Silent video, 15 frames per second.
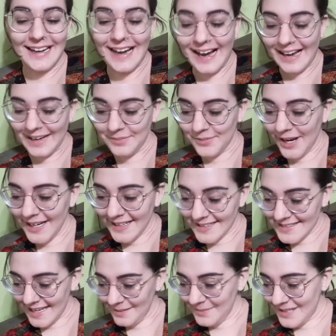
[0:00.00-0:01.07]
I am writing
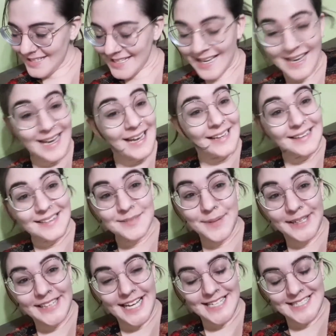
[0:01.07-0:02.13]
assignments. This is my
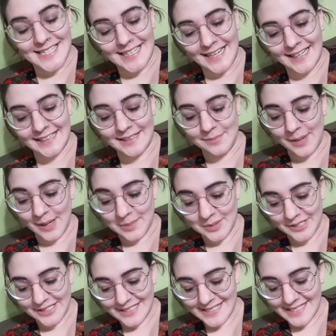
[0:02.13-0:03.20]
last day to hand in
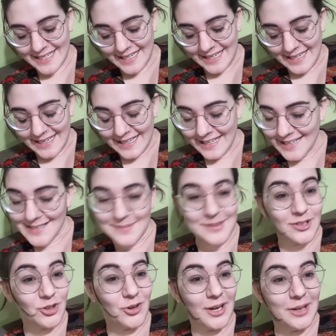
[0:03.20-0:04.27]
papers. It's been
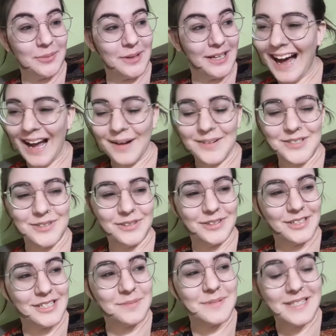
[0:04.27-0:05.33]
a great week. I went to a
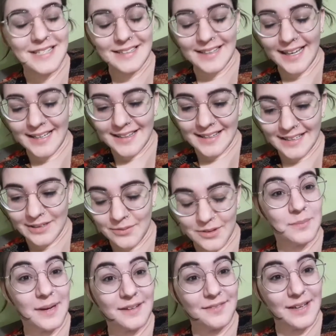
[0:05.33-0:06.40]
Christmas light thing with
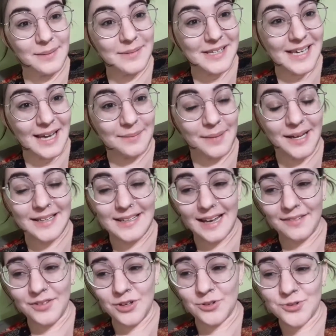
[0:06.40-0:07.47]
my family and my
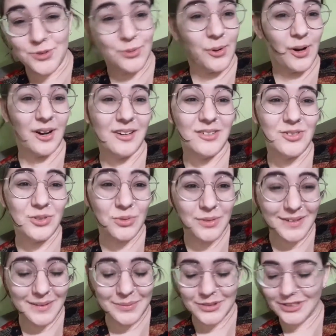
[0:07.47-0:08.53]
nephews who are
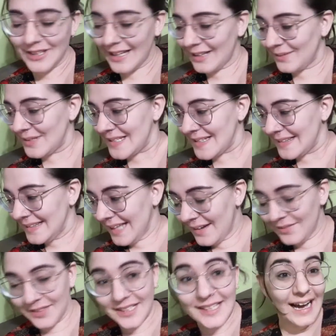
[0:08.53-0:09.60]
adorable and it was
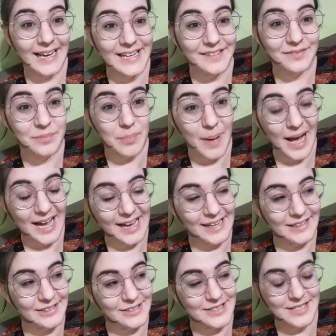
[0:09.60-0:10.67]
lovely. I have
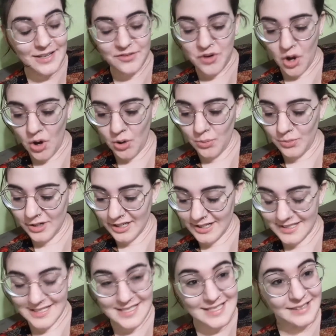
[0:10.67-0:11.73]
piles of homework
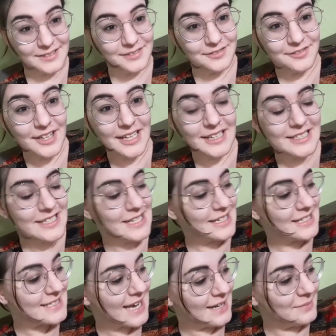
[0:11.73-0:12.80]
to still finish and
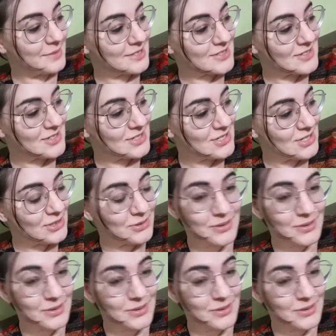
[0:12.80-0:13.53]
assignments to do.